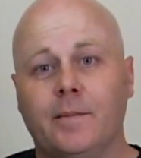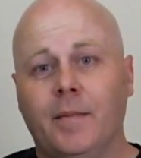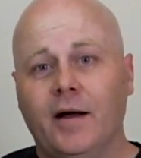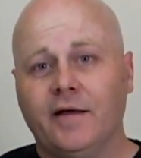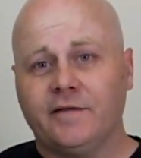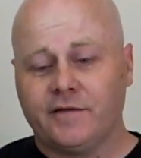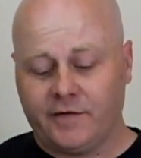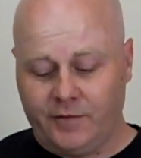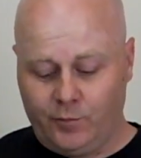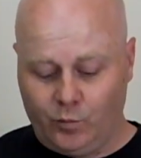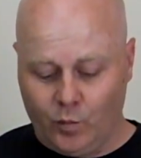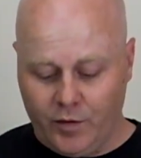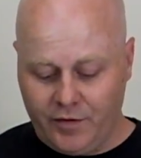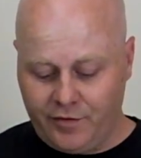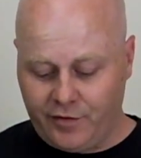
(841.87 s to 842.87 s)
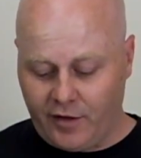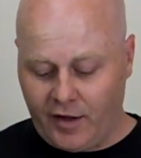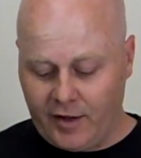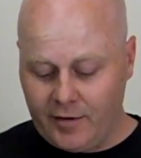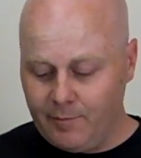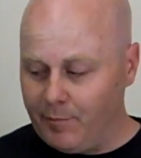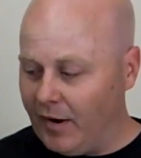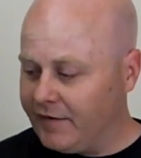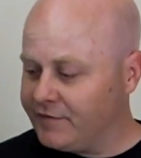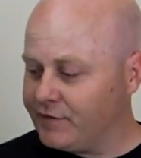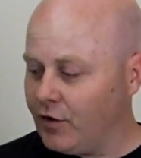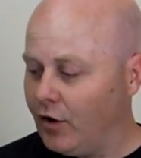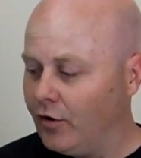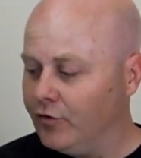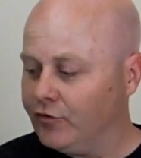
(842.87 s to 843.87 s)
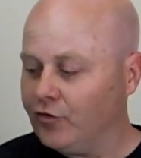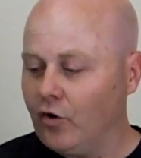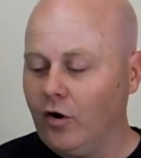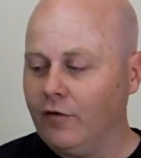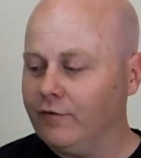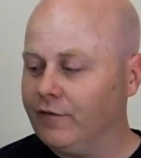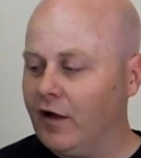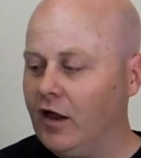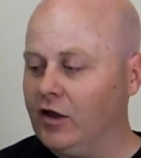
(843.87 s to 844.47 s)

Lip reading: mask with a base coat of a